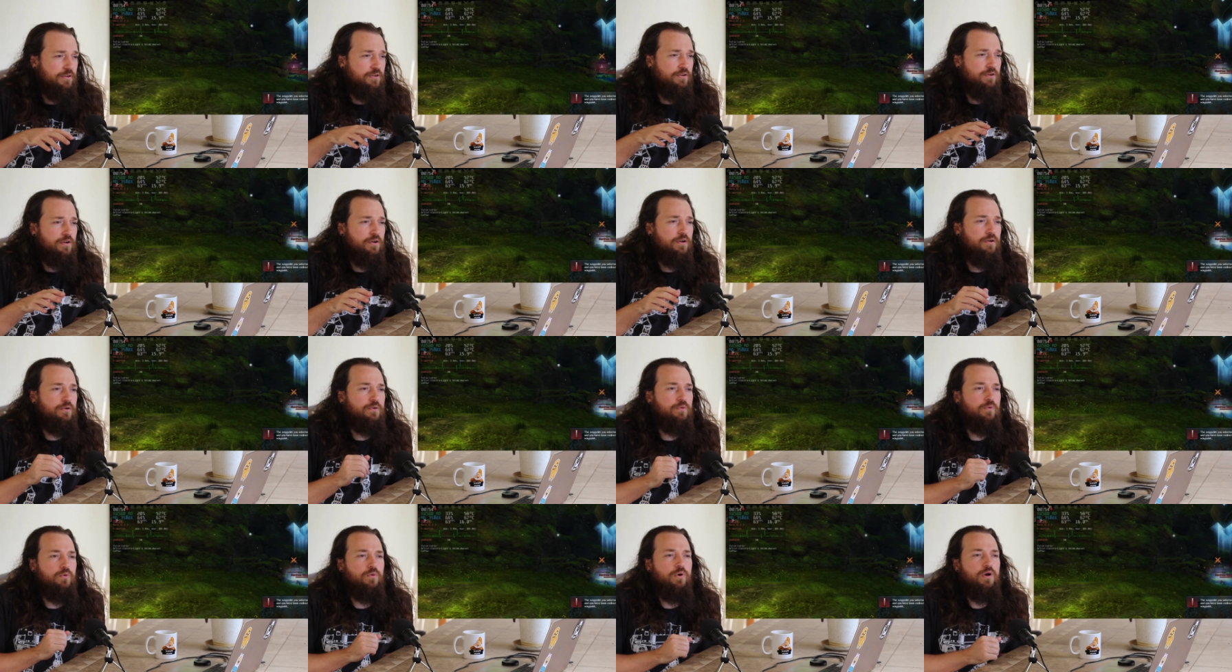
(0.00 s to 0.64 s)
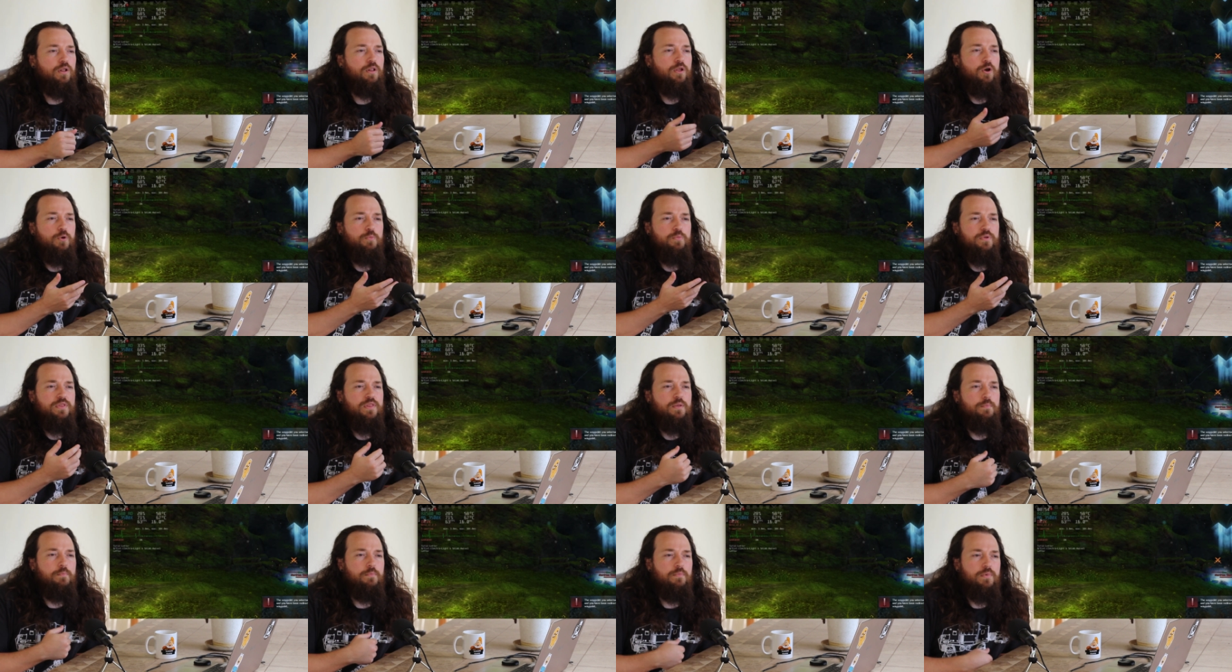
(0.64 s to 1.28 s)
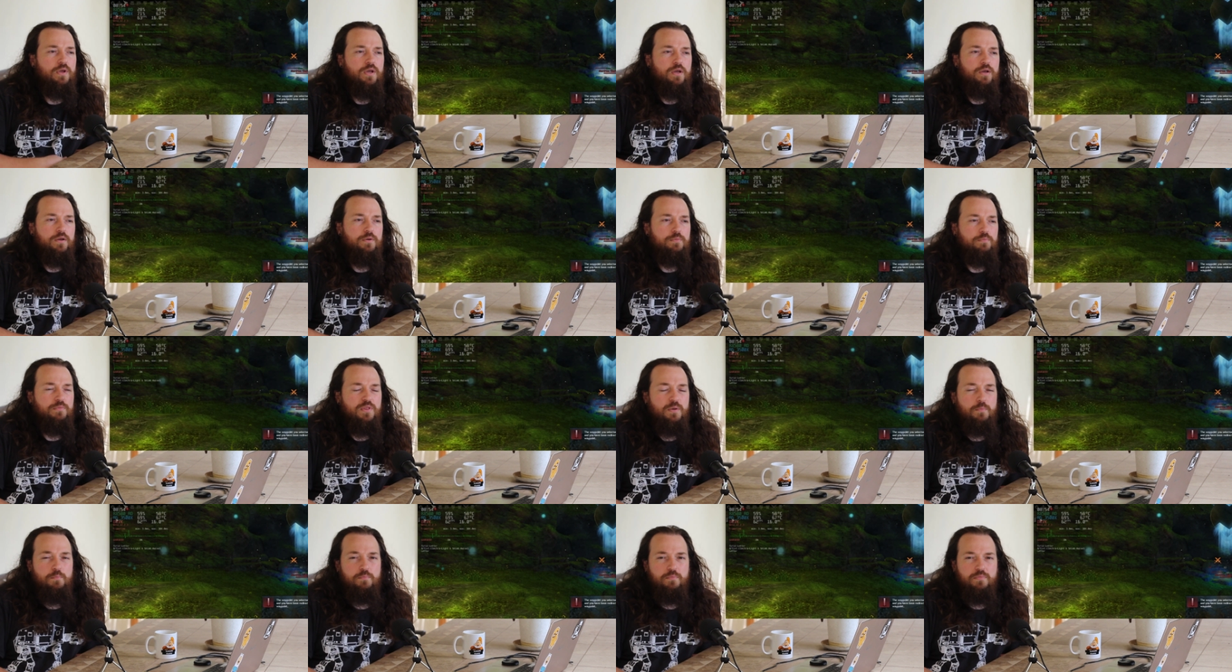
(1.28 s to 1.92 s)
you know, or I'll open
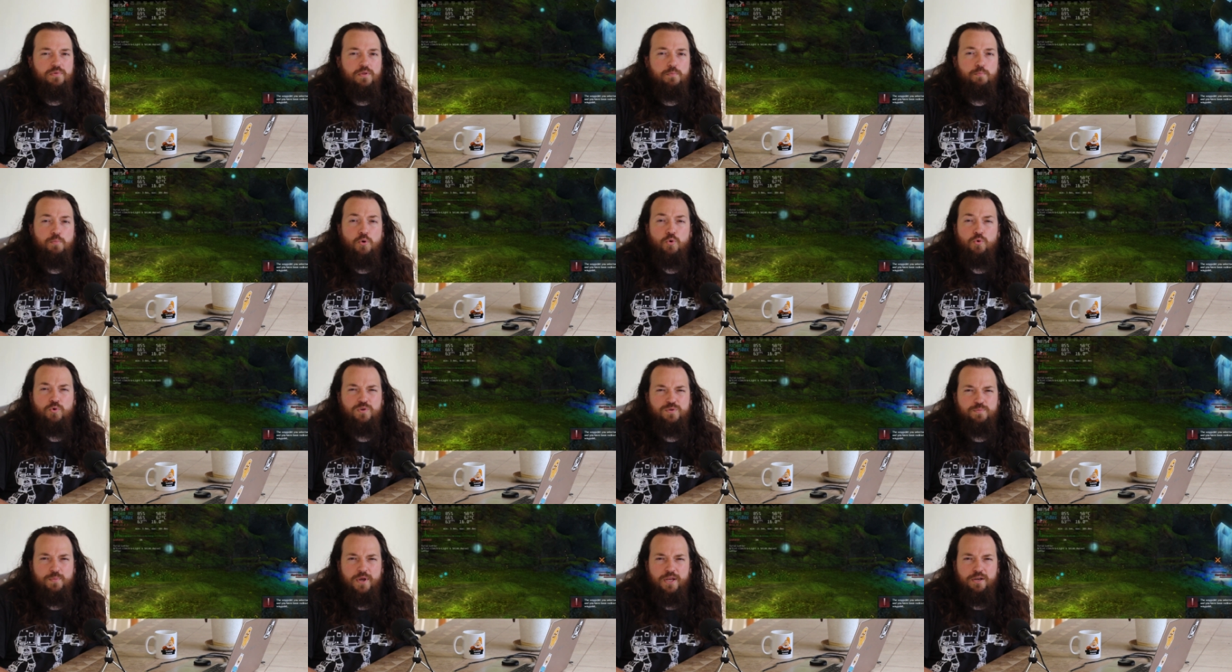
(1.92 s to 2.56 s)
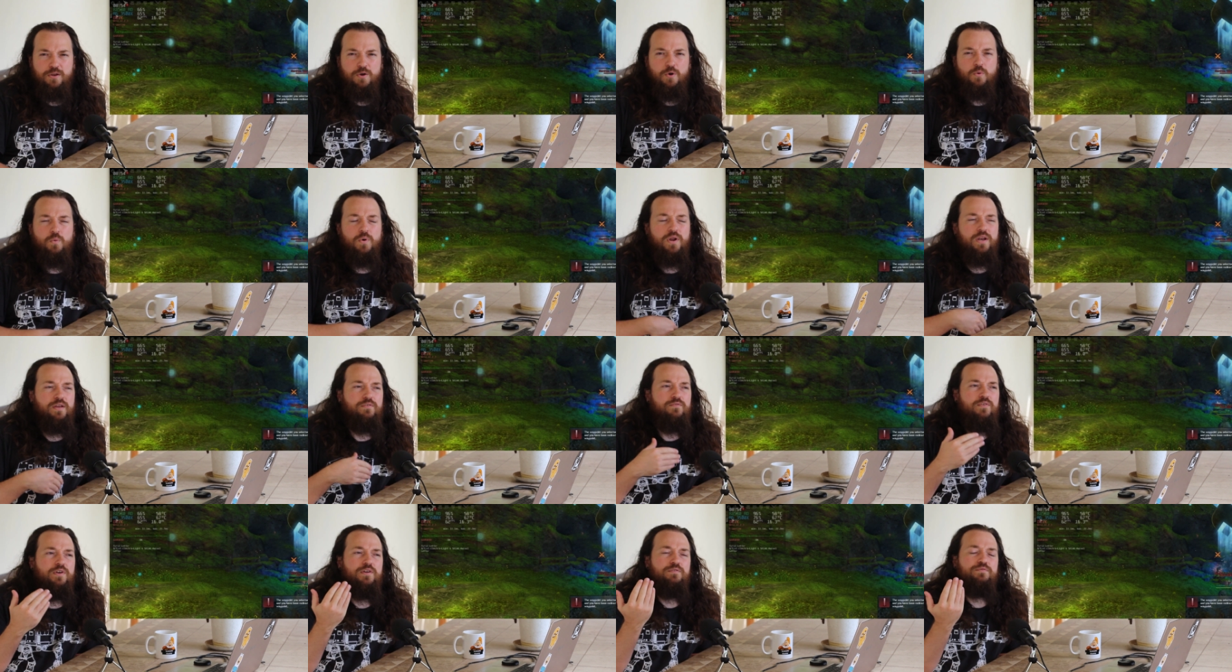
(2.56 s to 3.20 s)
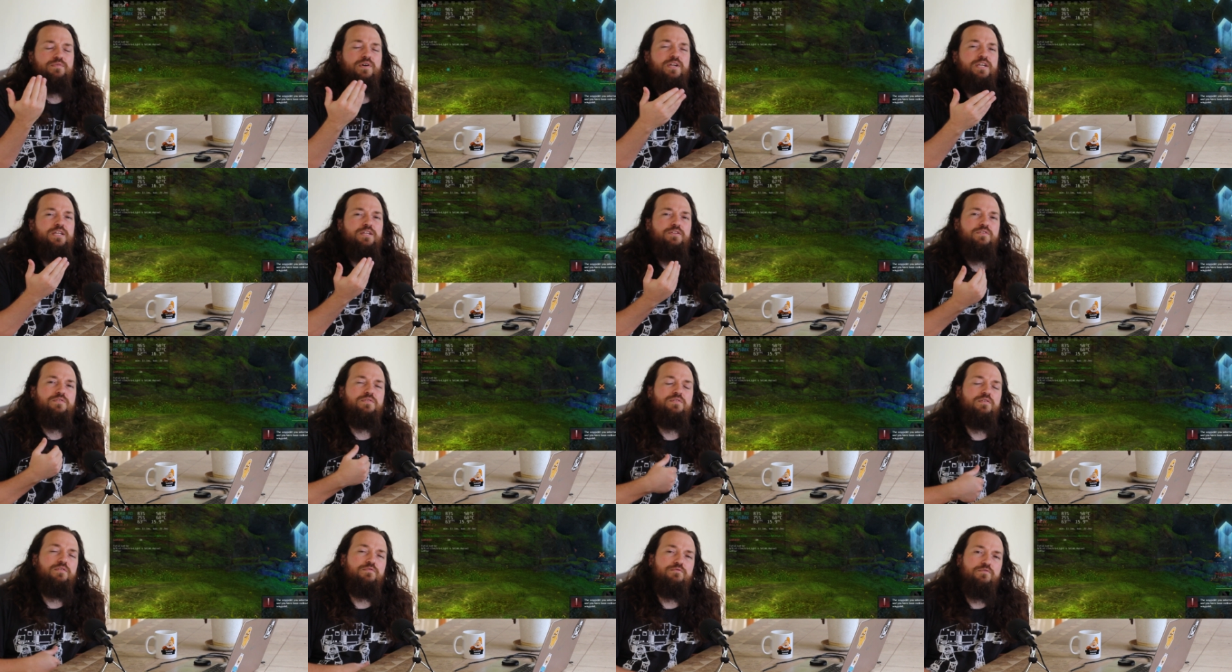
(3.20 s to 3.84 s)
the, the, the pause menu, whatever, if I need
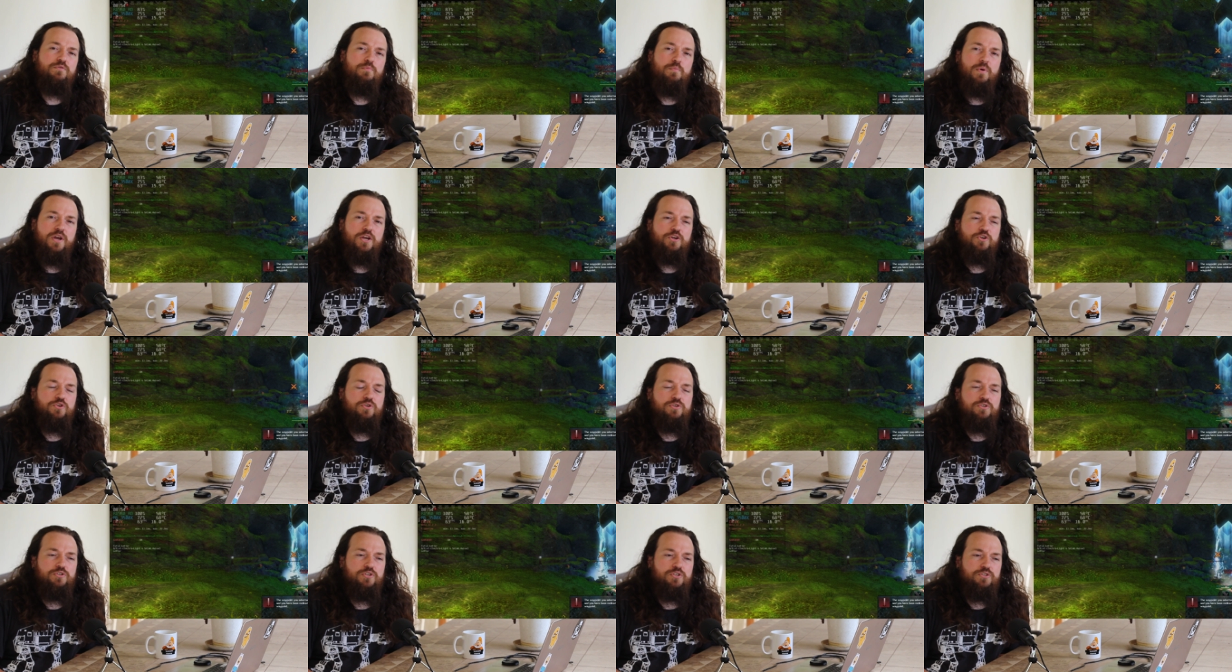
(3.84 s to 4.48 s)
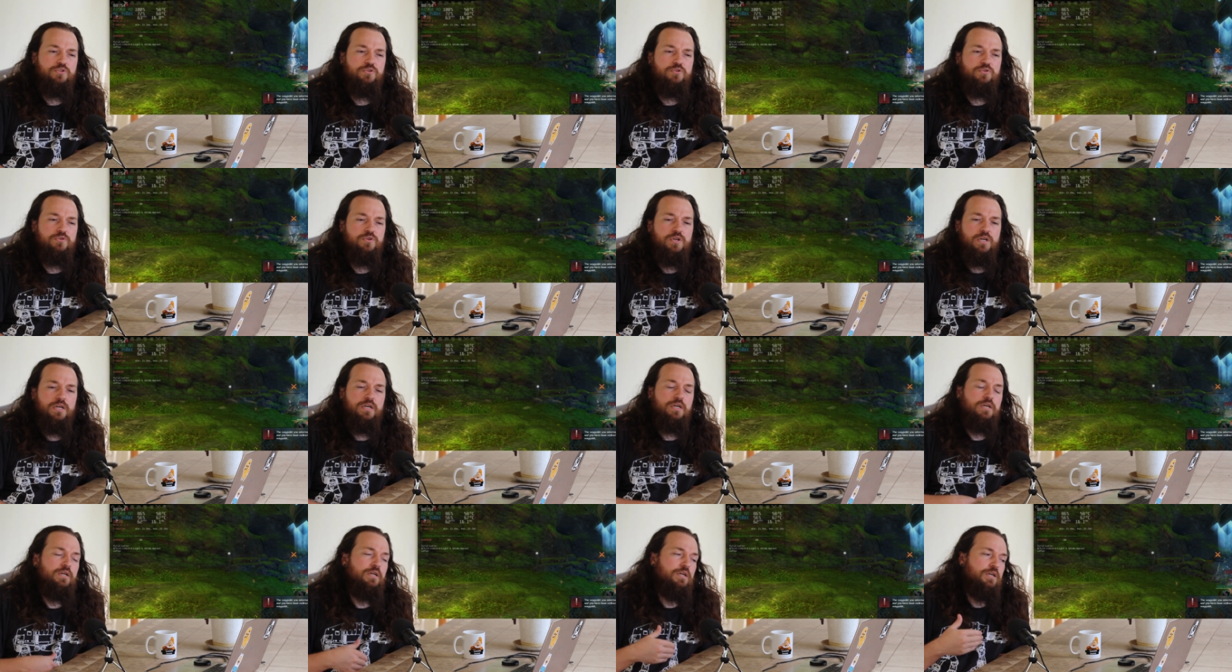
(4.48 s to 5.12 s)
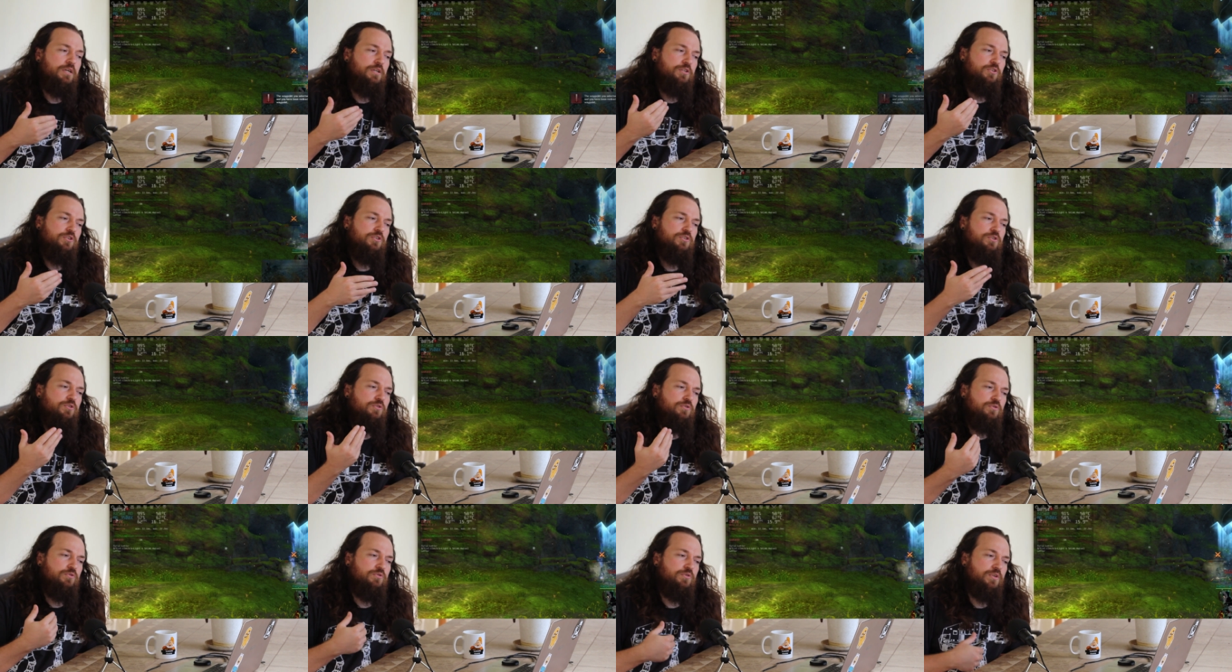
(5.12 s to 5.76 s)
to see information, just to just
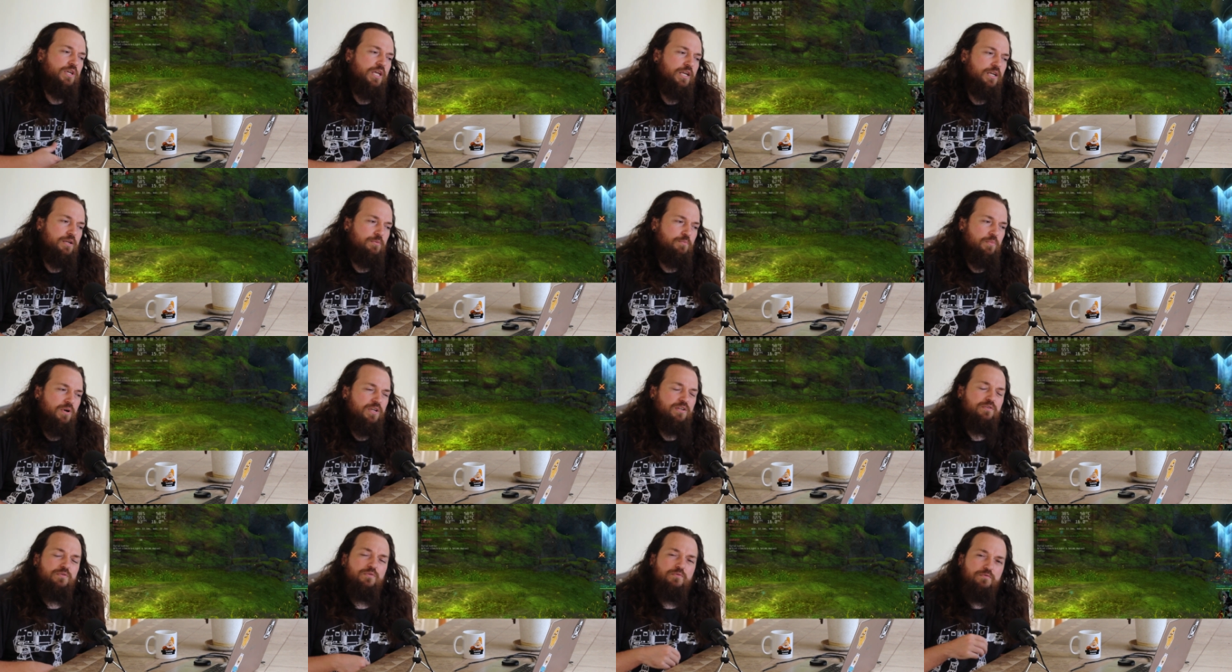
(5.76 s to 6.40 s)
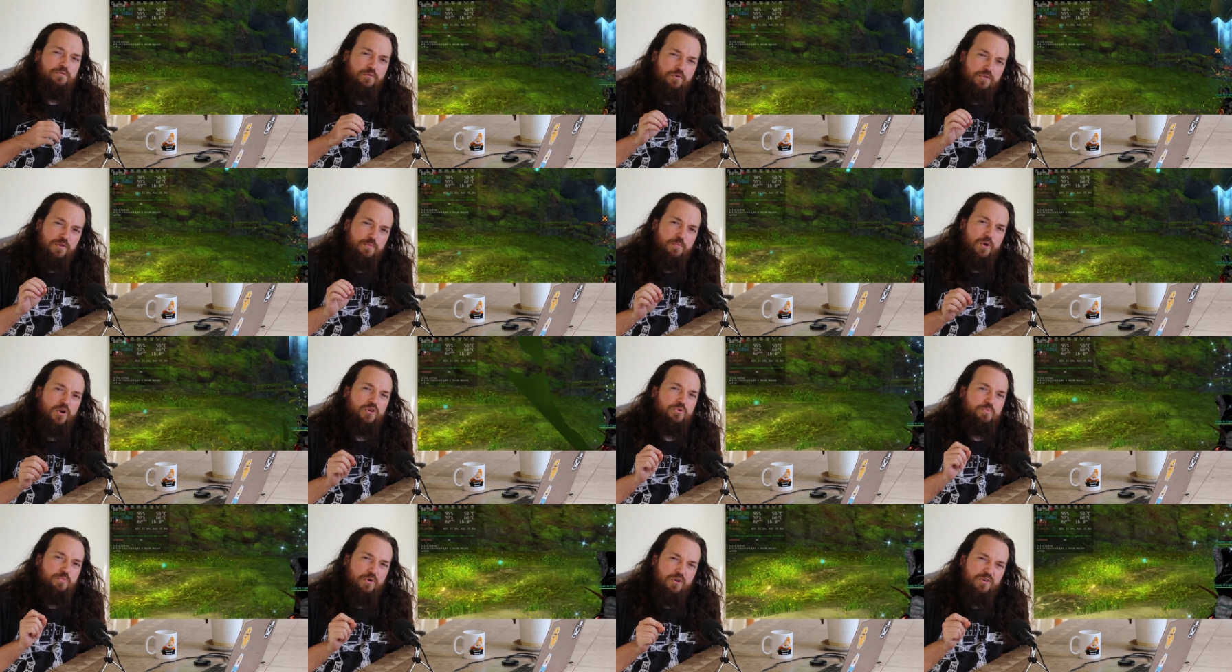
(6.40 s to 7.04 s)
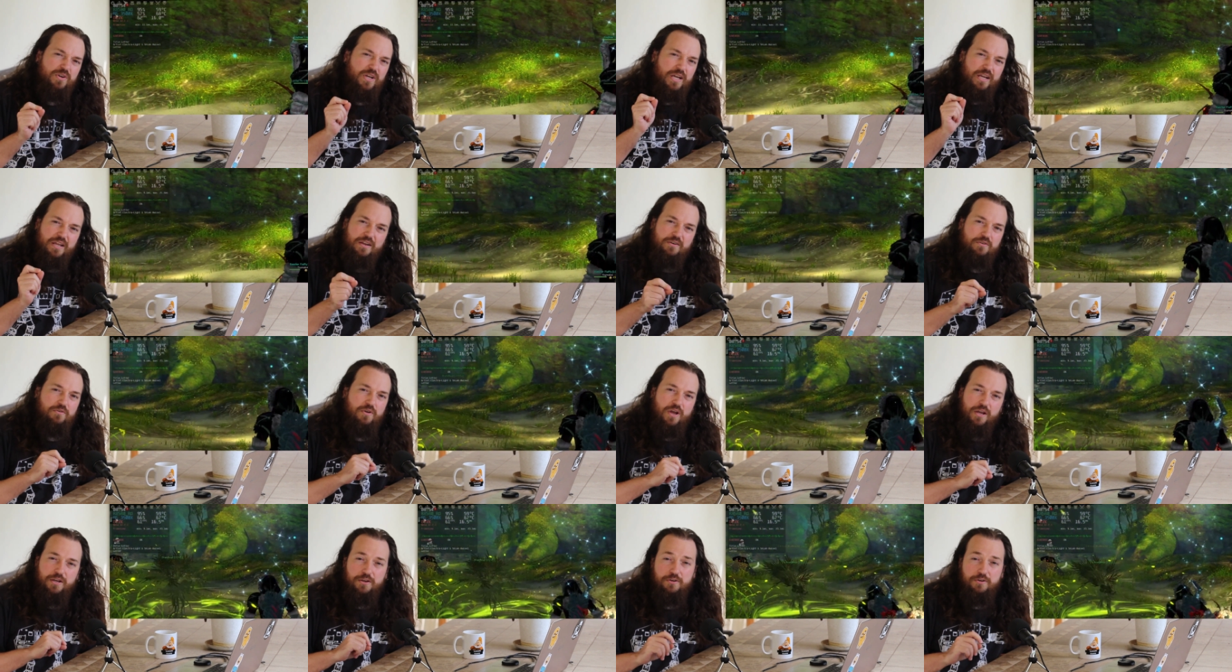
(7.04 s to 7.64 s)
to get it. But for the most part, I can I